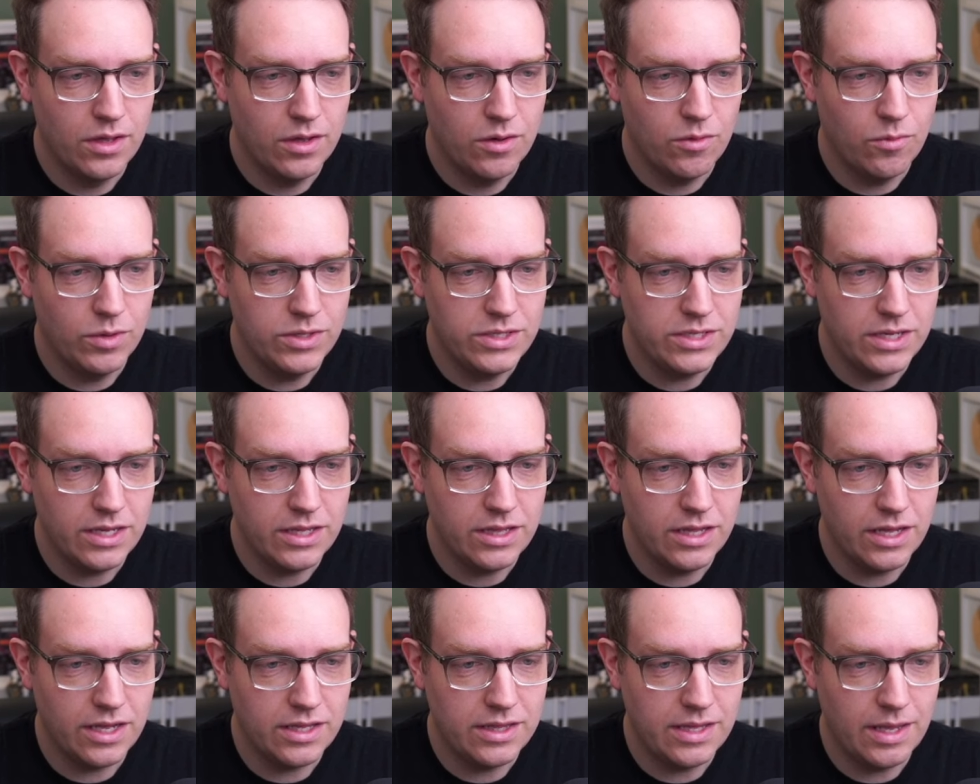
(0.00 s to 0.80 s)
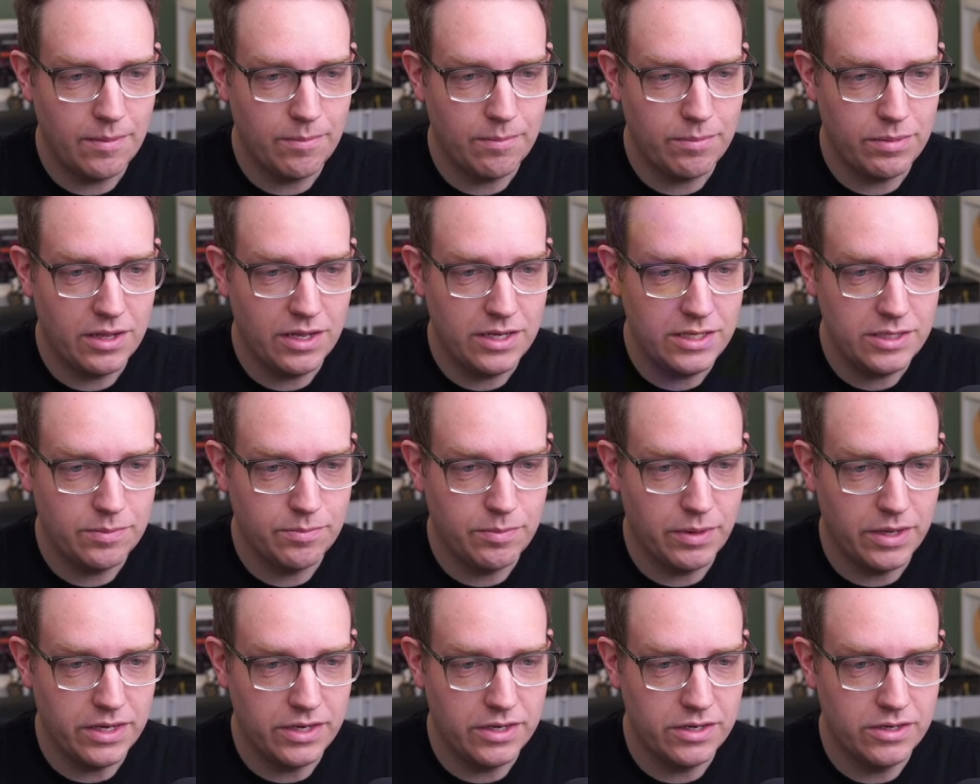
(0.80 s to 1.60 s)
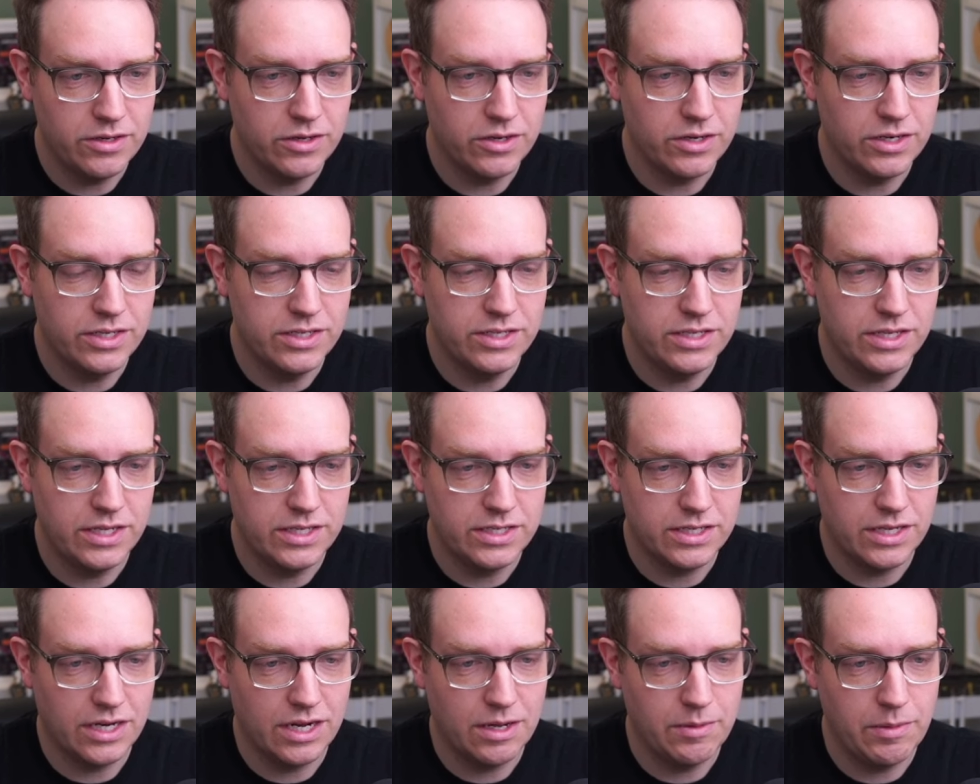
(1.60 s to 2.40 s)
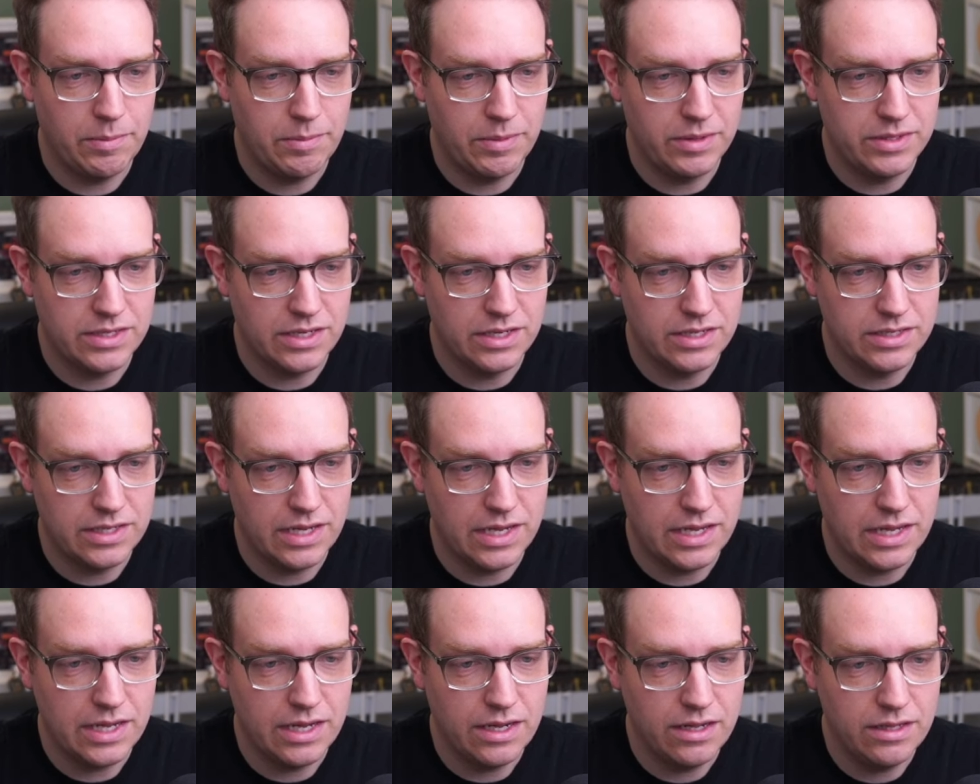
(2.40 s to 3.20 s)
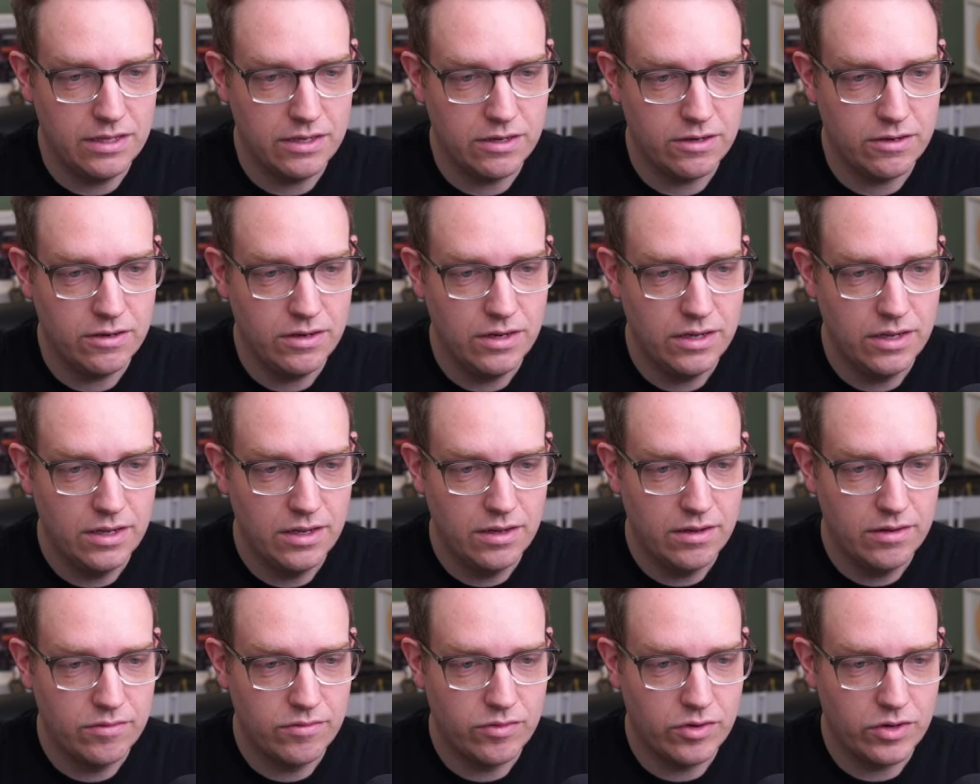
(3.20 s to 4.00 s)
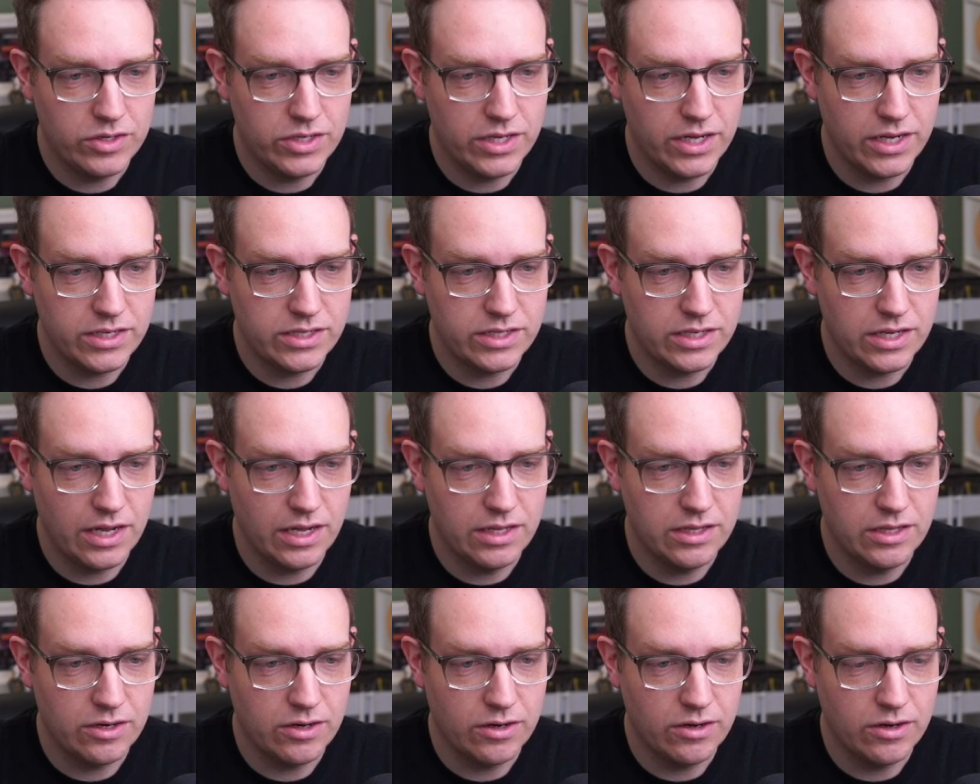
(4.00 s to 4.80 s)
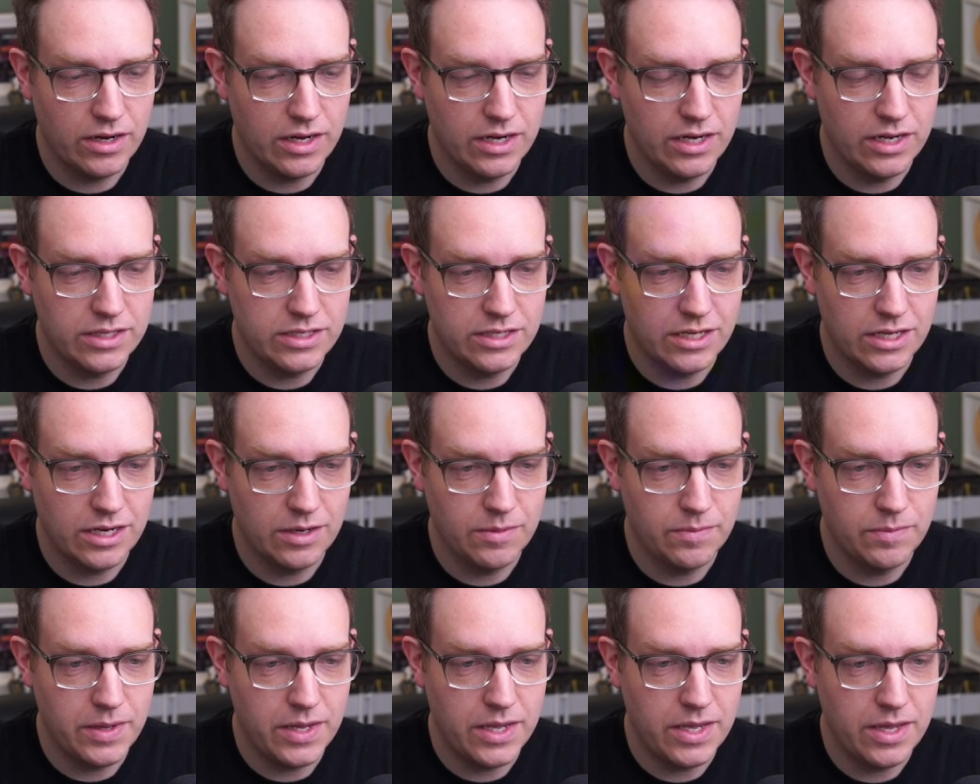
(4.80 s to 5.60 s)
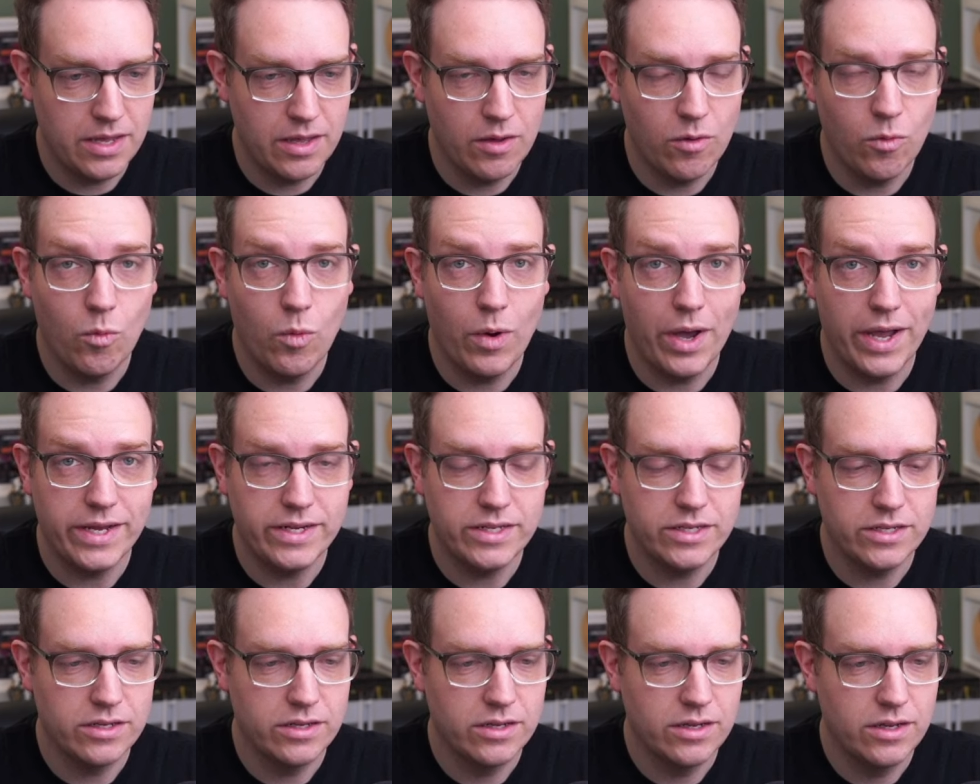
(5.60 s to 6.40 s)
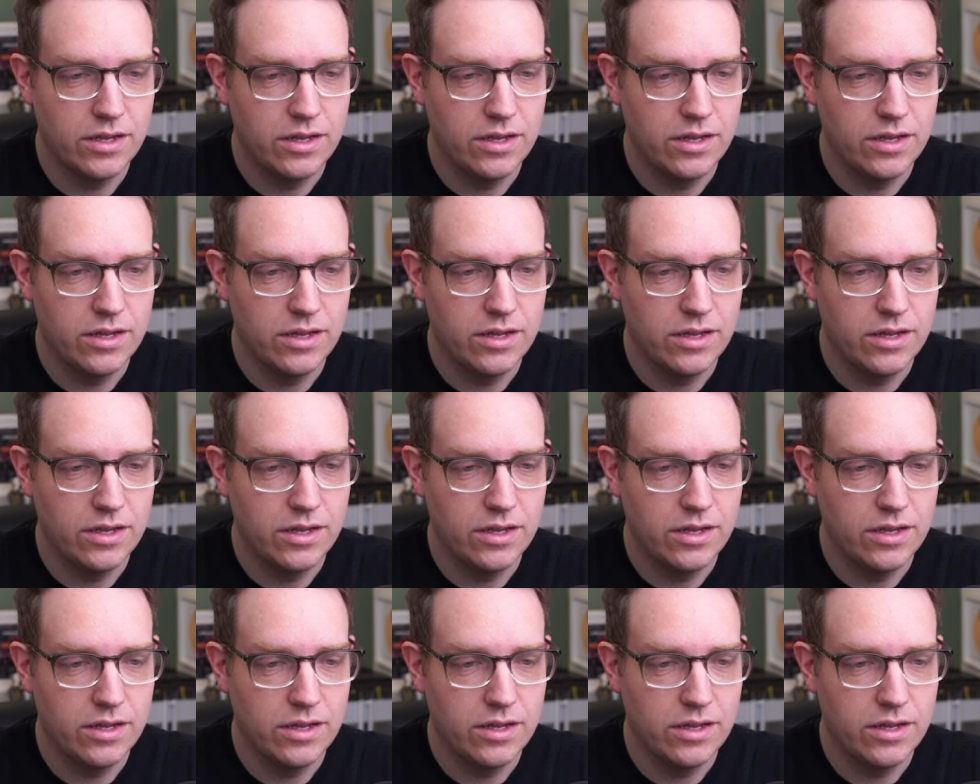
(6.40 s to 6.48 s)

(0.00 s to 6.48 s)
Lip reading: Once I click on that plus button, you're going to see it's going to come up and it's going to say color, vertex color, and it's going to be white.